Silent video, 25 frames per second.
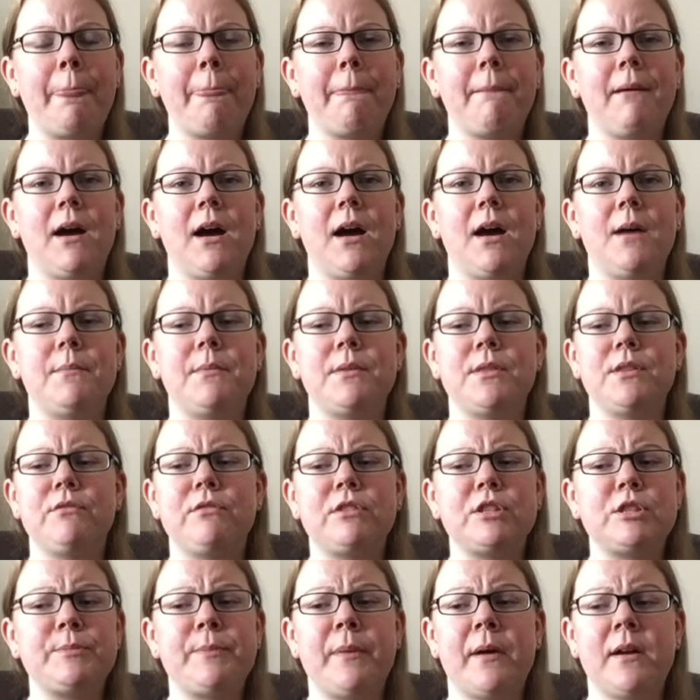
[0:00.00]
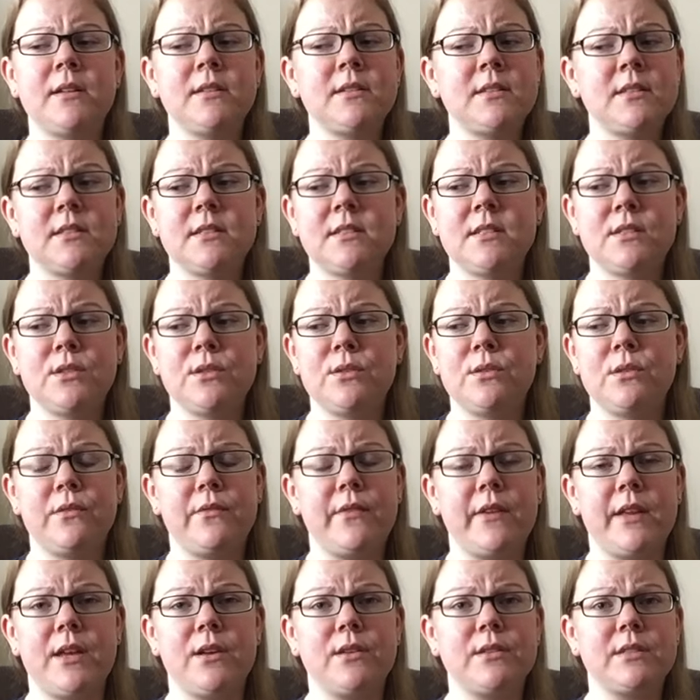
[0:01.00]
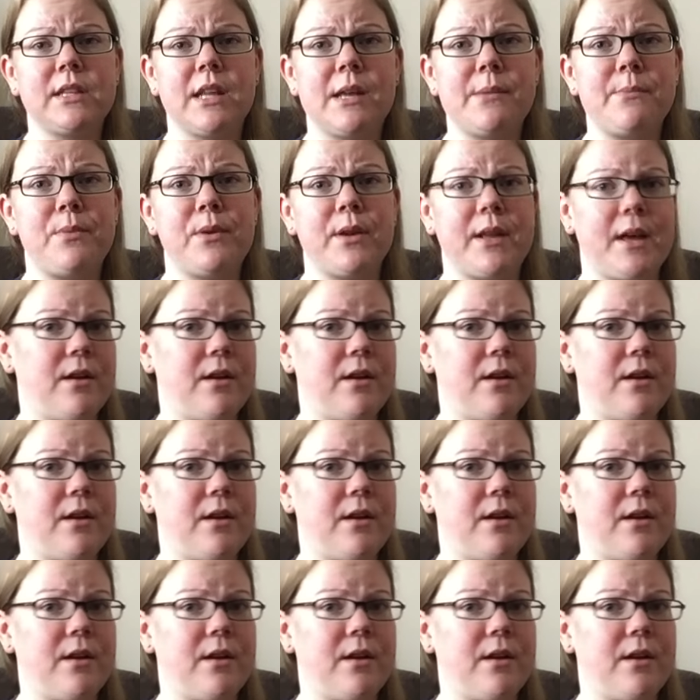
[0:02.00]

Um, the response to the videos that I put